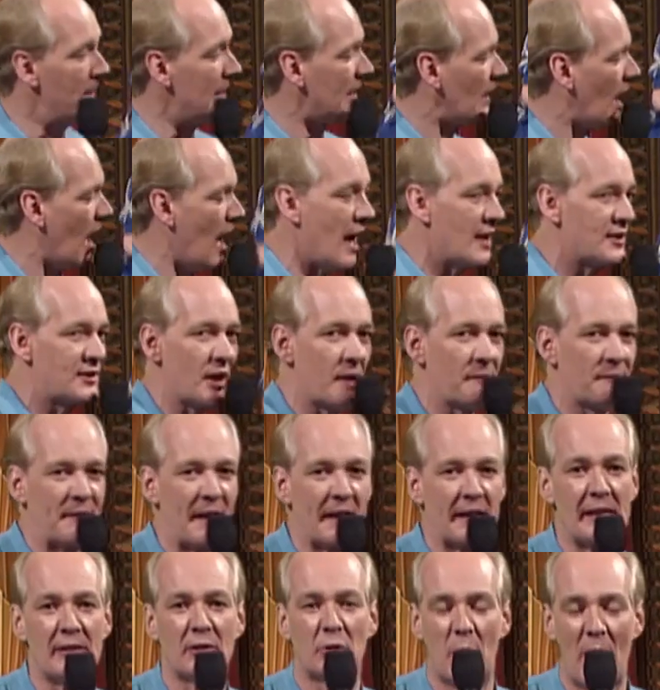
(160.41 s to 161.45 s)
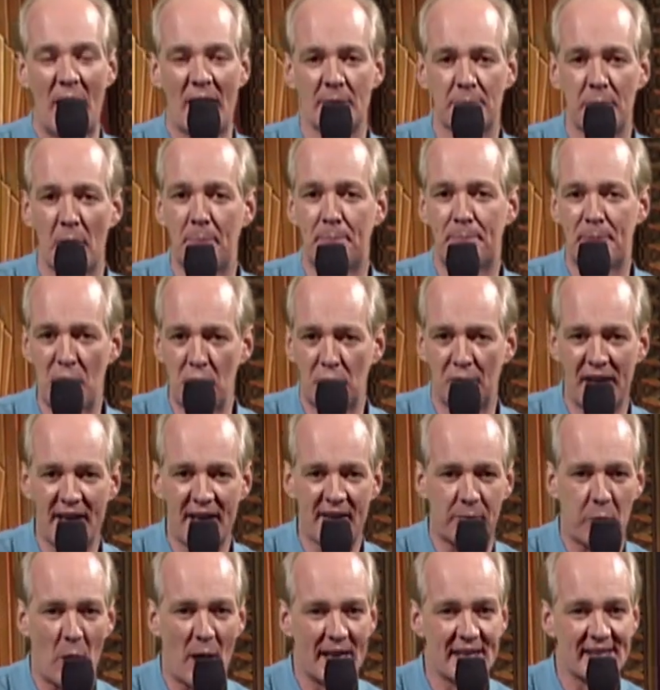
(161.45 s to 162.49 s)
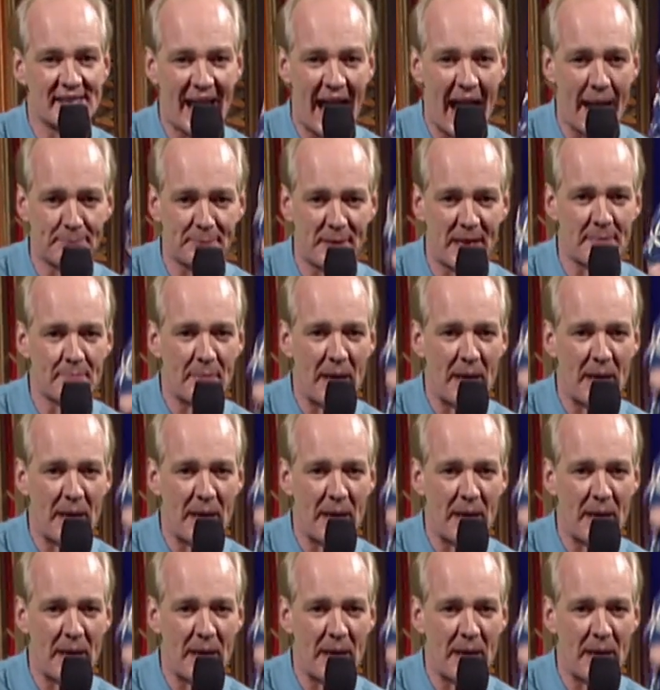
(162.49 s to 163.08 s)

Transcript: because of the incredible beauty of what is happening